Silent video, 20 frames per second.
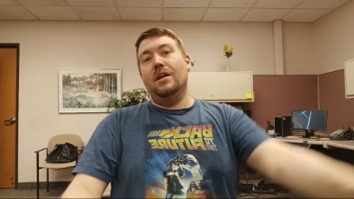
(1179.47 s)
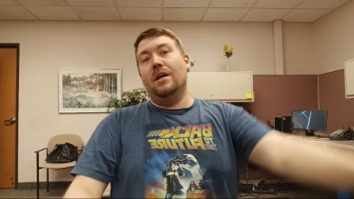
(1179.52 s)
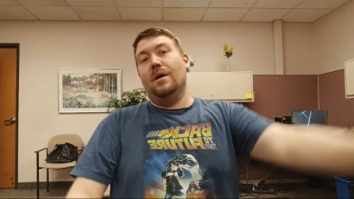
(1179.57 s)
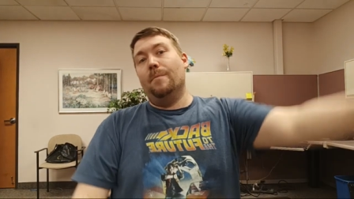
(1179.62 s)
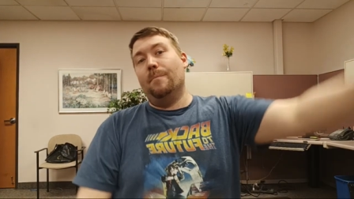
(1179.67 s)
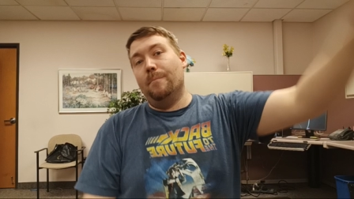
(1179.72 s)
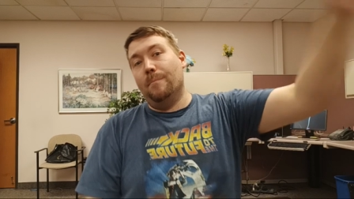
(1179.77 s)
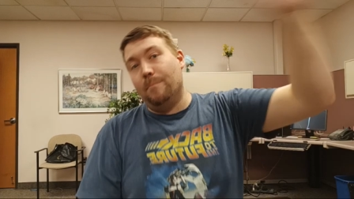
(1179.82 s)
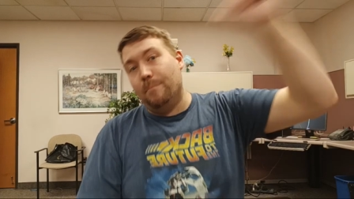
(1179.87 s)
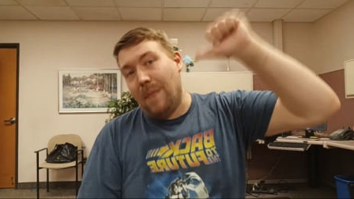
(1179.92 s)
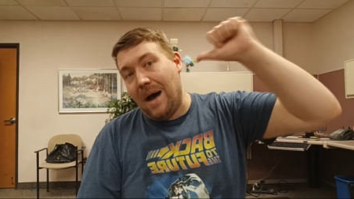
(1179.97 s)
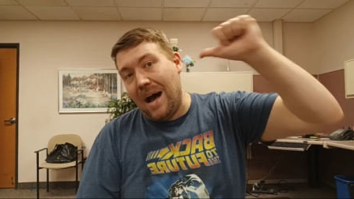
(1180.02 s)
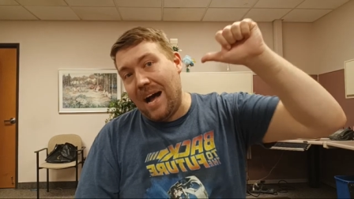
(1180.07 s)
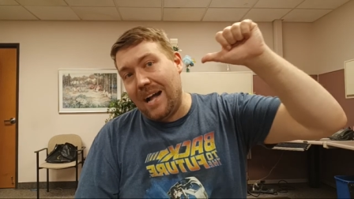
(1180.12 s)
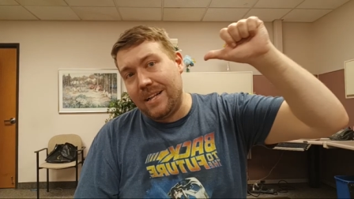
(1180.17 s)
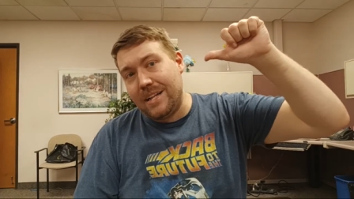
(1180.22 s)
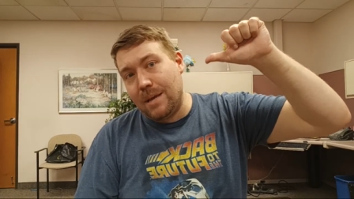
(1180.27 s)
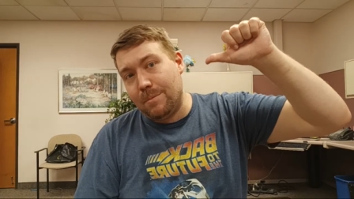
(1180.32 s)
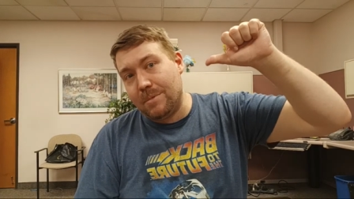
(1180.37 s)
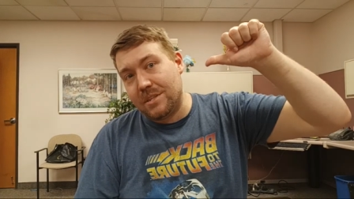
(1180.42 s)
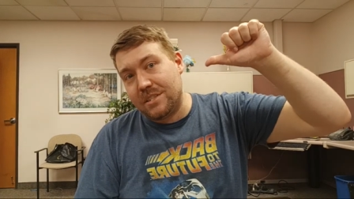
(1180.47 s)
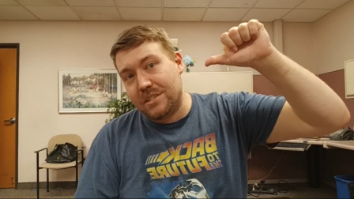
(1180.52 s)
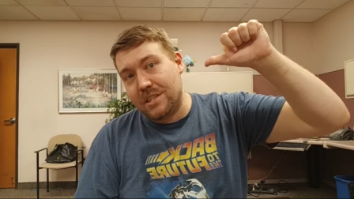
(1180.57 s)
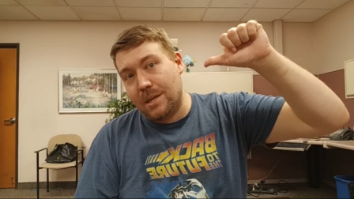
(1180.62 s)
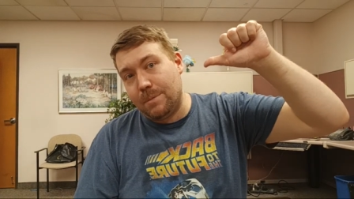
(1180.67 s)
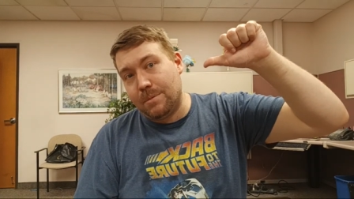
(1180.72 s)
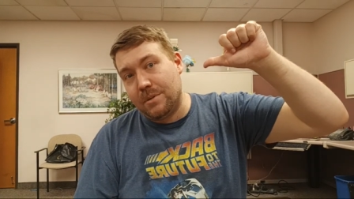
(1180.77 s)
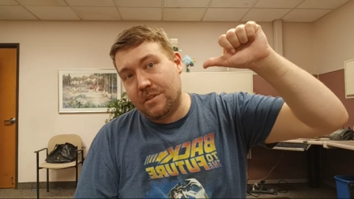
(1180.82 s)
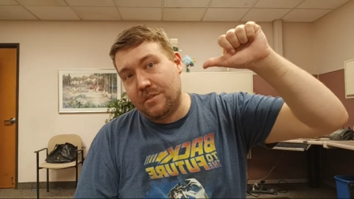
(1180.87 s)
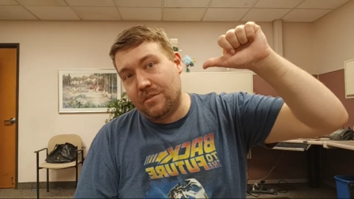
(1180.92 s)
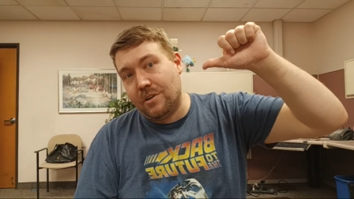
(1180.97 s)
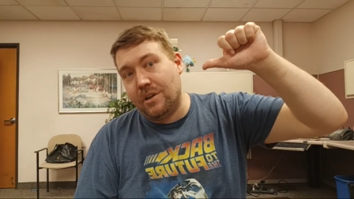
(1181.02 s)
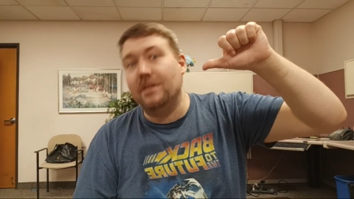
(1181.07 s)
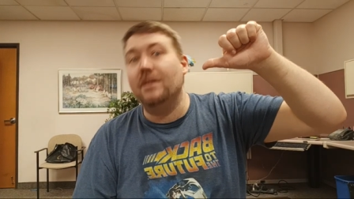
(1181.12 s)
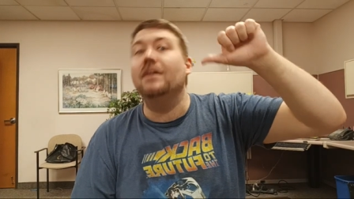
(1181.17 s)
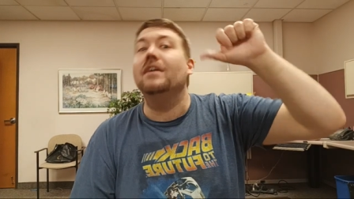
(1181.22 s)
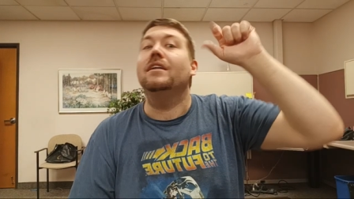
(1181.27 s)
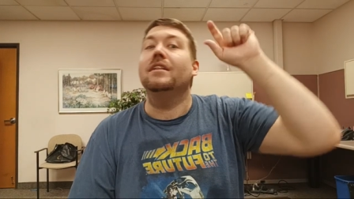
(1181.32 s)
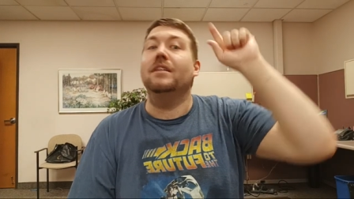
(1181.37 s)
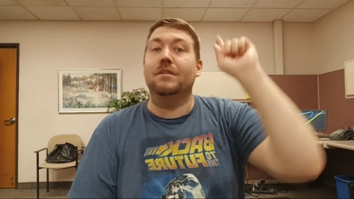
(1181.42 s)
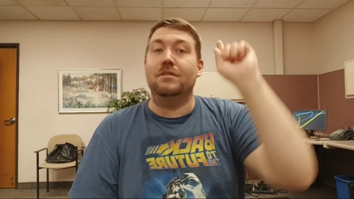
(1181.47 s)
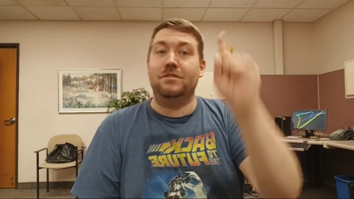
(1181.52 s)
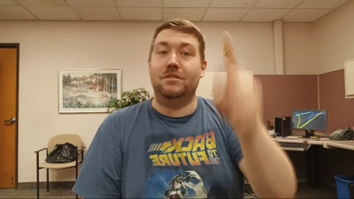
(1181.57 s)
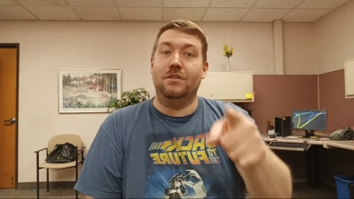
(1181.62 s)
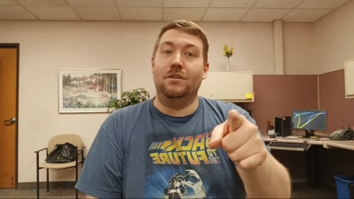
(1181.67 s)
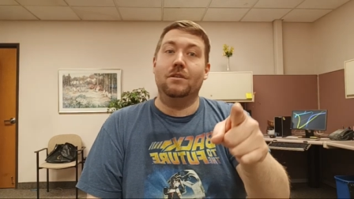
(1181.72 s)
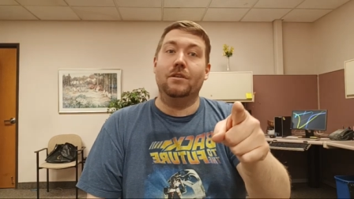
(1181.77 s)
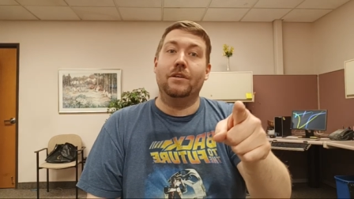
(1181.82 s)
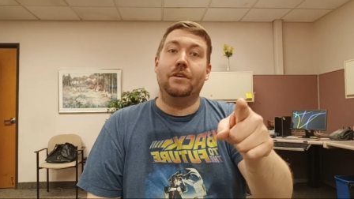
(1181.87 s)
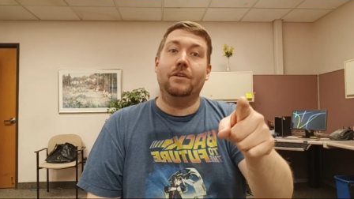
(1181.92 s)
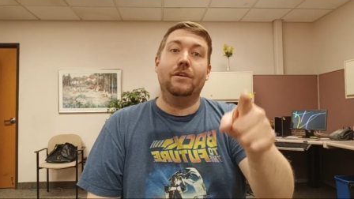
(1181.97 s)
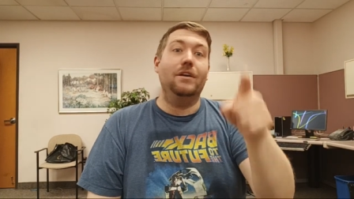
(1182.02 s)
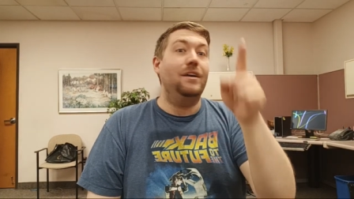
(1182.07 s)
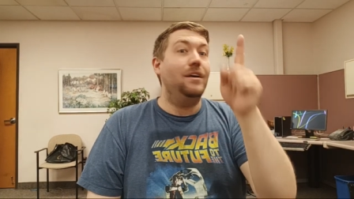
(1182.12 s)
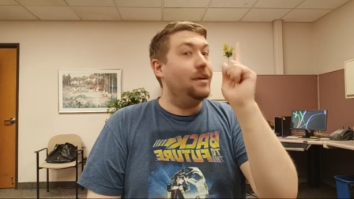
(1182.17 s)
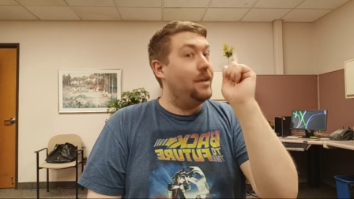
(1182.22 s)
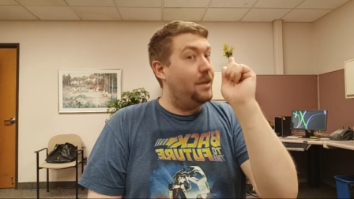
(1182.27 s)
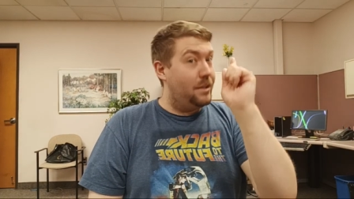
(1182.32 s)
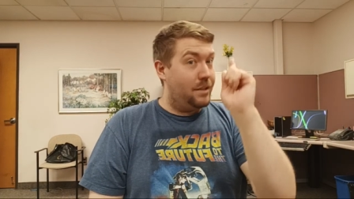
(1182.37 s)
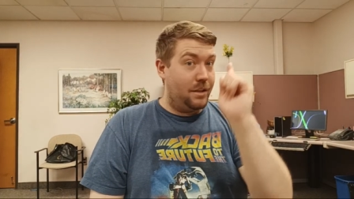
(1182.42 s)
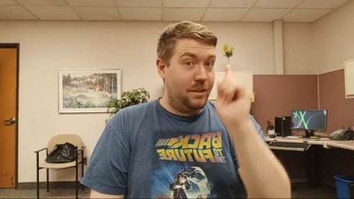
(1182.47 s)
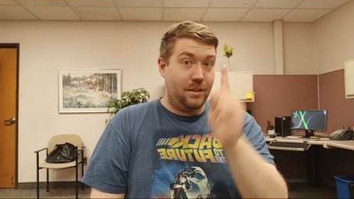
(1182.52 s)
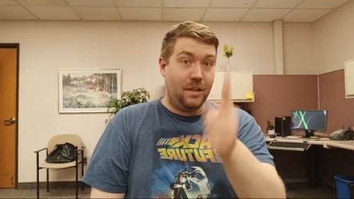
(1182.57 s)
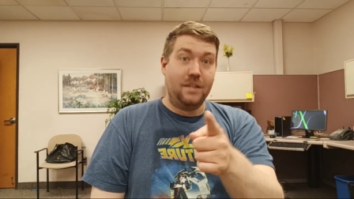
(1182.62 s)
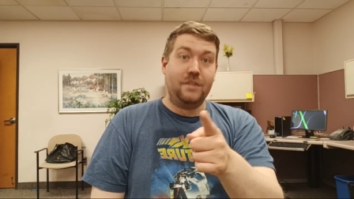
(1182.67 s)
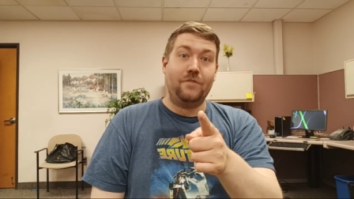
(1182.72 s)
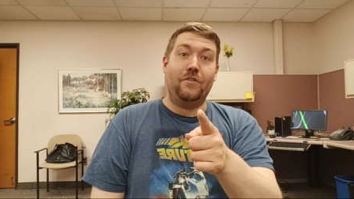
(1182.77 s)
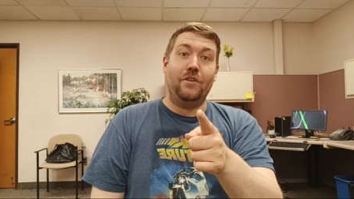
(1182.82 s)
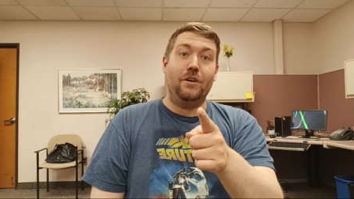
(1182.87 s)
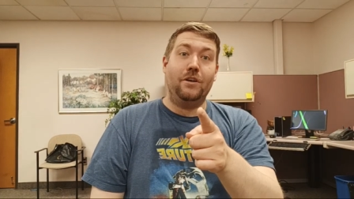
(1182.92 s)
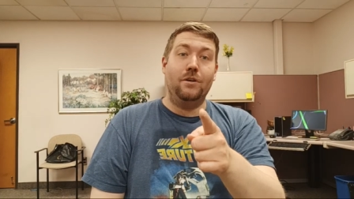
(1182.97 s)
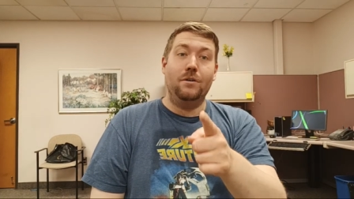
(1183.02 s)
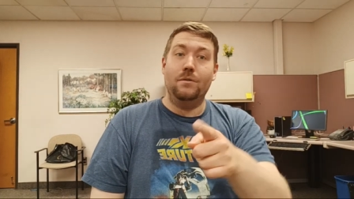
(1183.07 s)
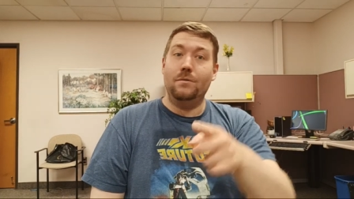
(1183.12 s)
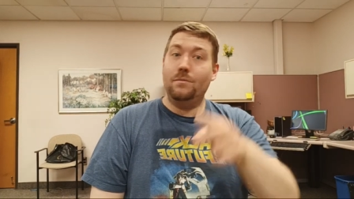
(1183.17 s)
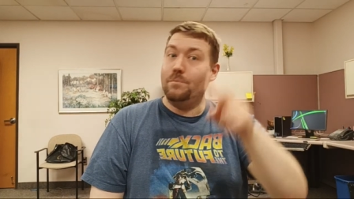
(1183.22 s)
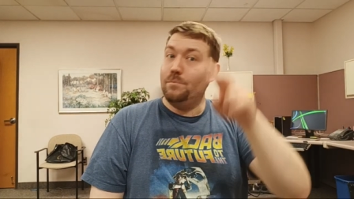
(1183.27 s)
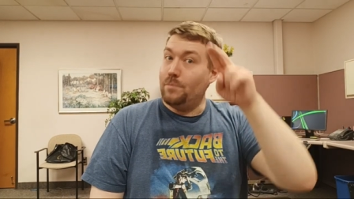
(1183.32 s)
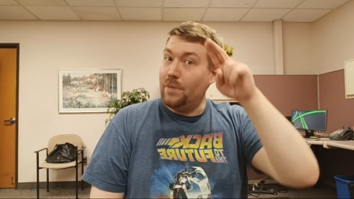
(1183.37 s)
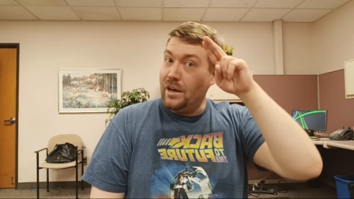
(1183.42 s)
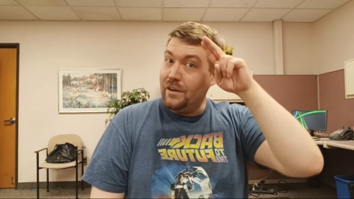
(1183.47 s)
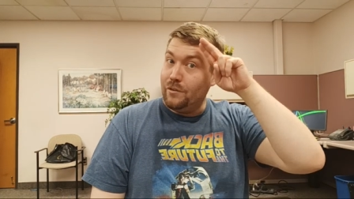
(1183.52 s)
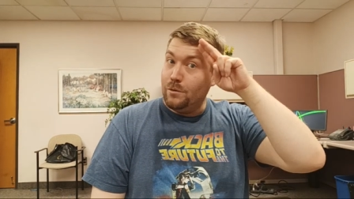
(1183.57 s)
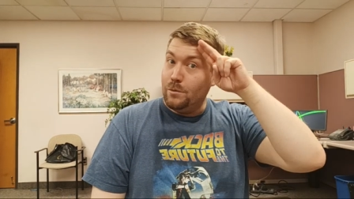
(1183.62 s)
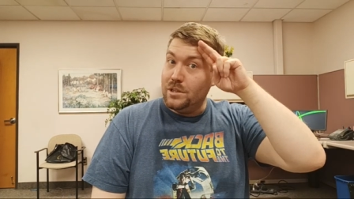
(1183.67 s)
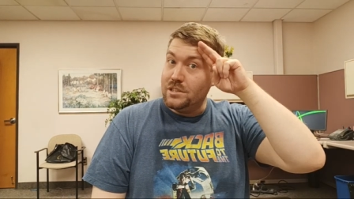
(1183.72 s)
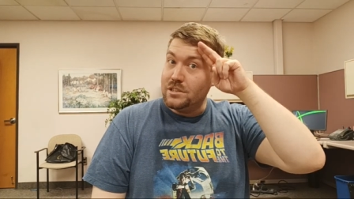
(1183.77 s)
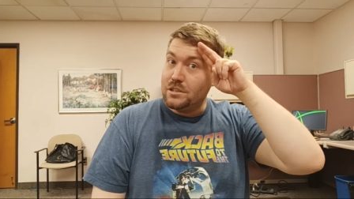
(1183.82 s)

My name is Sniping is Fun, and I'll see you later in the next video. Bye, everyone.